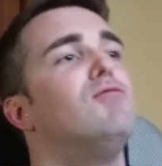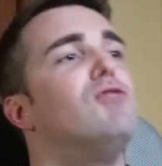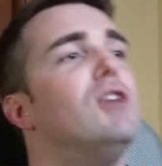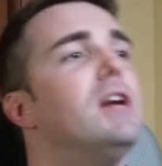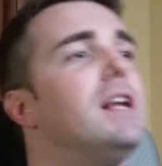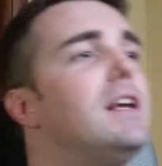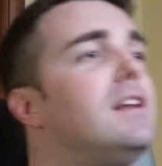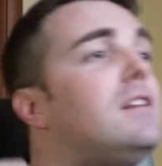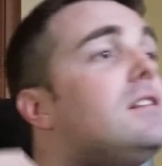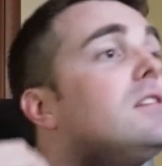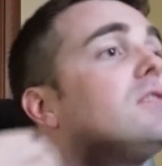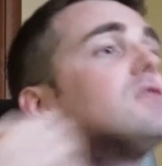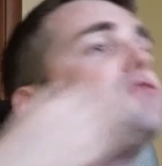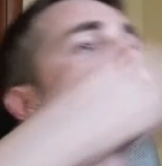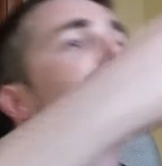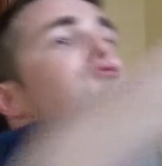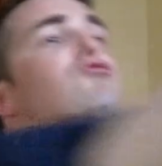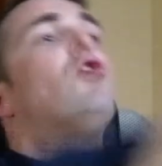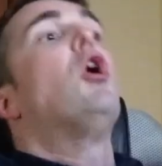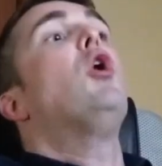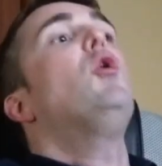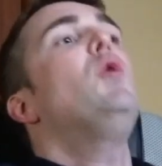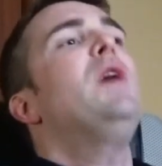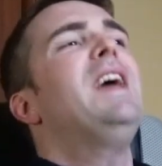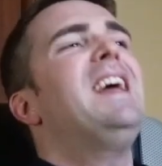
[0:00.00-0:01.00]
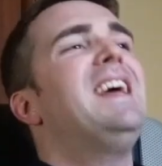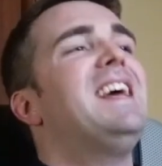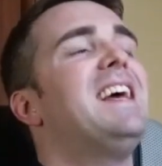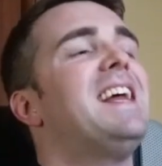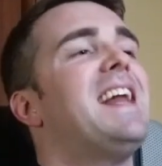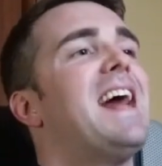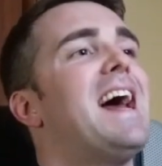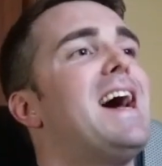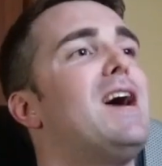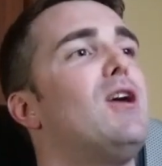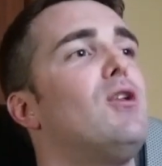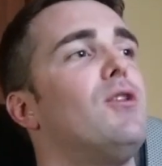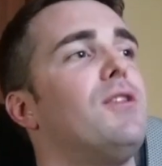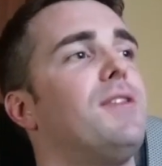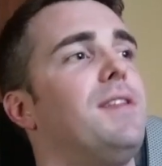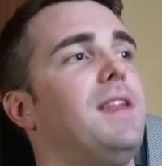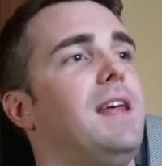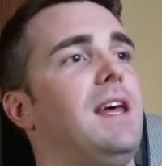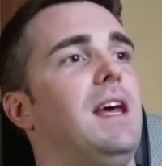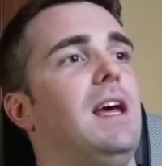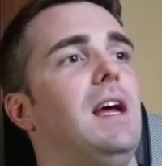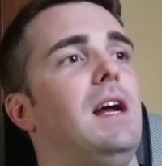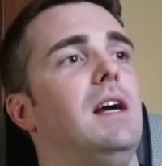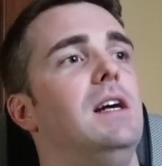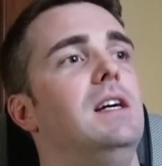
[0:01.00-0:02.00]
really throwing it out
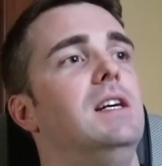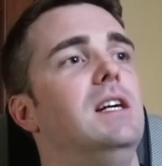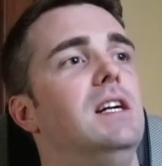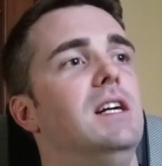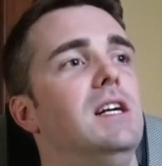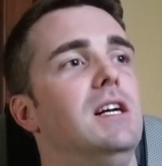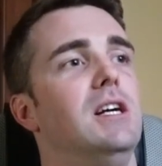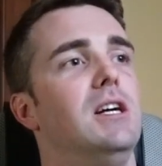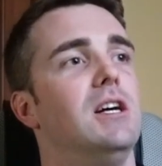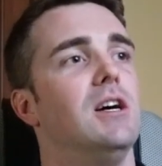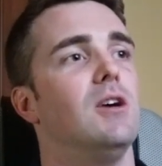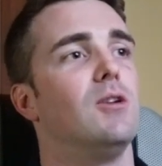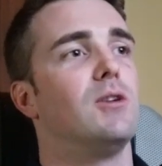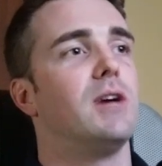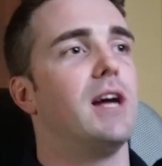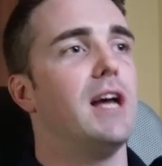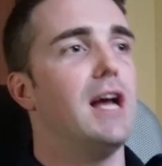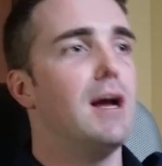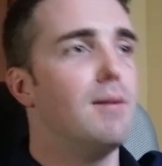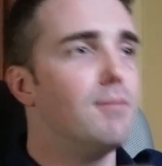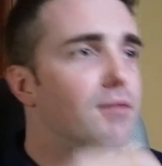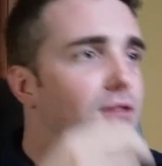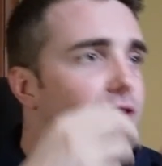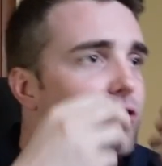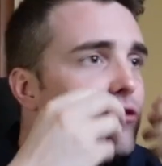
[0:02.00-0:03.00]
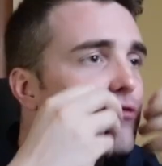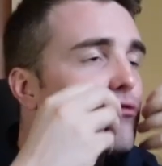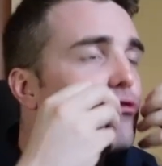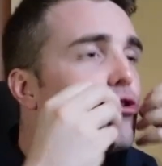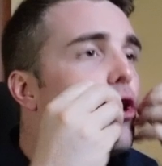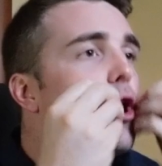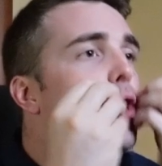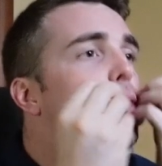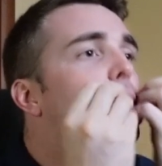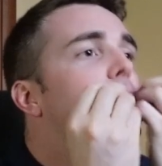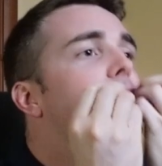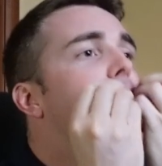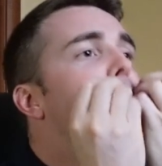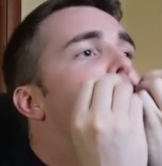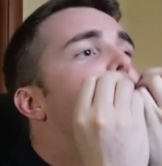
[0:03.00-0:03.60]
there. Okay, I'm throwing